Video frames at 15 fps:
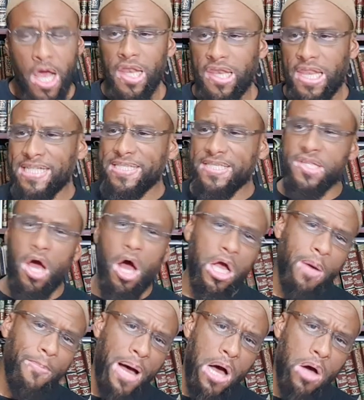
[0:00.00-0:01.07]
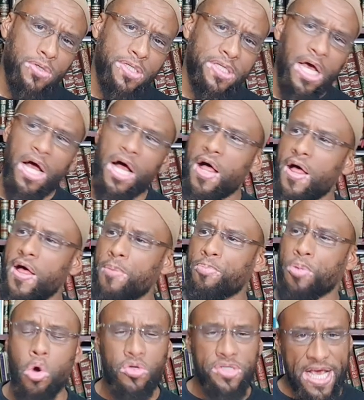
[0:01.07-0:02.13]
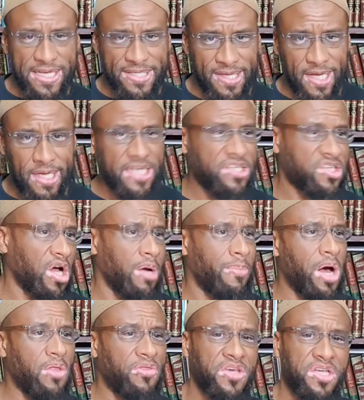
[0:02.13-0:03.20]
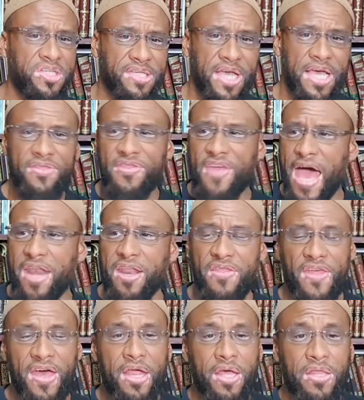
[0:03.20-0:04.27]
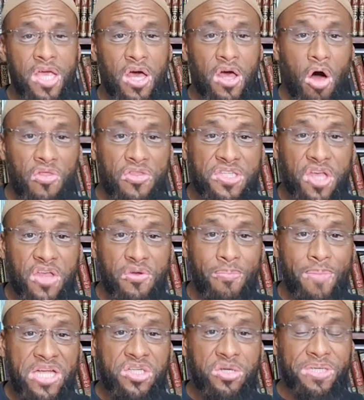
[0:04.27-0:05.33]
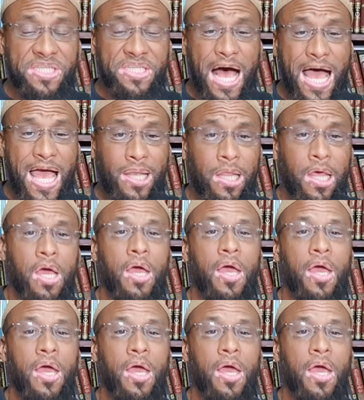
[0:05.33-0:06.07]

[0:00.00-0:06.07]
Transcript: Let's talk about uh, protesting. Let's talk about this and that and that and the, all these other major masail.